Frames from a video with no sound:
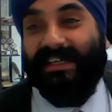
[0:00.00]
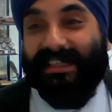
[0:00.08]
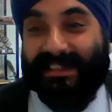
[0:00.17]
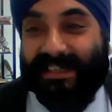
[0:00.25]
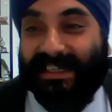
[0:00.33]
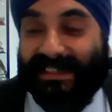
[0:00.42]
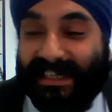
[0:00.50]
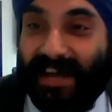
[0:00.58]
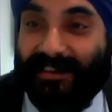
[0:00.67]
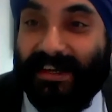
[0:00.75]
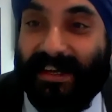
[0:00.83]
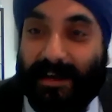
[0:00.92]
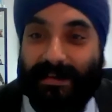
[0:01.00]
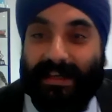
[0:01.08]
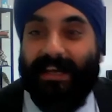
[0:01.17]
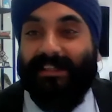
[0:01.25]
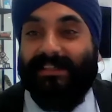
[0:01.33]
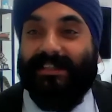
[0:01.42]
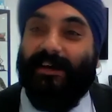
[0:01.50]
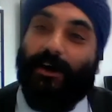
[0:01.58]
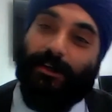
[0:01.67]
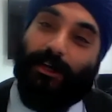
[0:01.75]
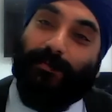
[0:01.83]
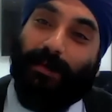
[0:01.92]
yeah, so now they're coming in, they're saying, oh,
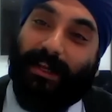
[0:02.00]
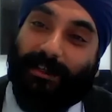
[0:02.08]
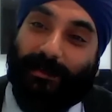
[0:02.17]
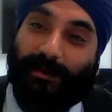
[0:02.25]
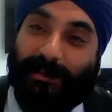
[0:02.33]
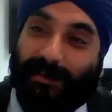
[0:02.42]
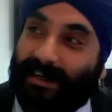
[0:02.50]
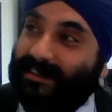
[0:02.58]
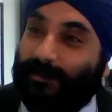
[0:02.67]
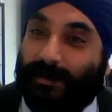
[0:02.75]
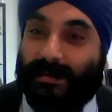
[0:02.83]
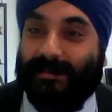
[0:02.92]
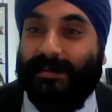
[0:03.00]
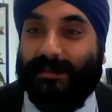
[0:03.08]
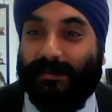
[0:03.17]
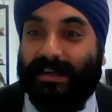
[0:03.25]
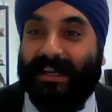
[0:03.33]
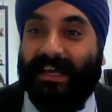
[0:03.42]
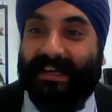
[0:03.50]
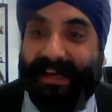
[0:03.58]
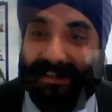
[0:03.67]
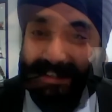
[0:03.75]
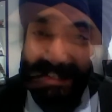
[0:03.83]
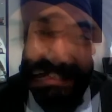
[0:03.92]
you can put it at the Gurdwara. I said, what am I supposed to put in here
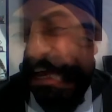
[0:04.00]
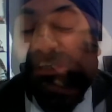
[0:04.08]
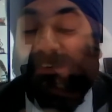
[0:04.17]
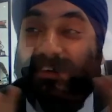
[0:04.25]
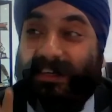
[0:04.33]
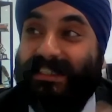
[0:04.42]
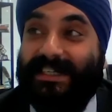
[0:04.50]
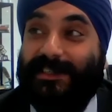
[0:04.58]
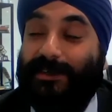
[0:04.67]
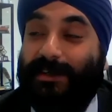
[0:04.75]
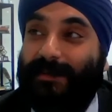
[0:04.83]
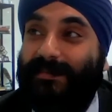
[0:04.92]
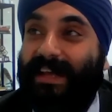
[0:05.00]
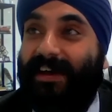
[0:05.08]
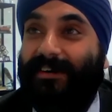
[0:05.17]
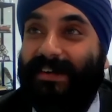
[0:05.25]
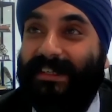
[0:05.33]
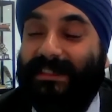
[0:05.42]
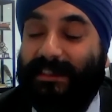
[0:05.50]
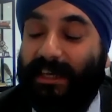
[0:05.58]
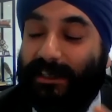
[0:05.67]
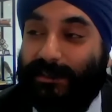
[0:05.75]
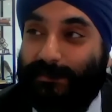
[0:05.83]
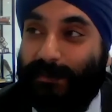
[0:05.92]
now? And the visitors who come now,
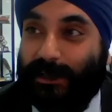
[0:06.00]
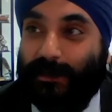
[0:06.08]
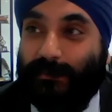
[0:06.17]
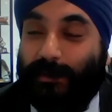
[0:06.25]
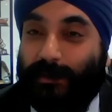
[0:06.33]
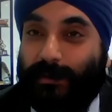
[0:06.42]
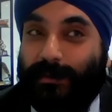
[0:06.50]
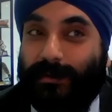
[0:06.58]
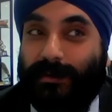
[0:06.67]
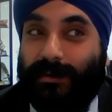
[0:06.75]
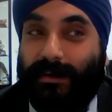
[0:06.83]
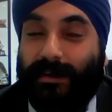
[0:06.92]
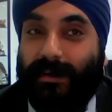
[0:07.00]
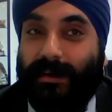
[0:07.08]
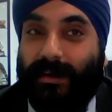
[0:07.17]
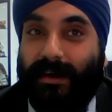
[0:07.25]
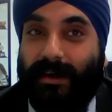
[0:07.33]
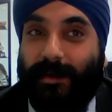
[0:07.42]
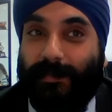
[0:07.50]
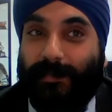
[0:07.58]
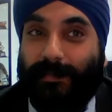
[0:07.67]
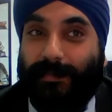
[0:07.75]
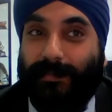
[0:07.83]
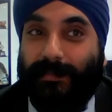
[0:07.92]
it's much more,
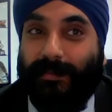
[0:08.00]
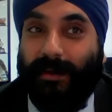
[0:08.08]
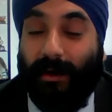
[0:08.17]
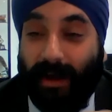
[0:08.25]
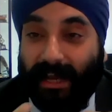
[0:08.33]
I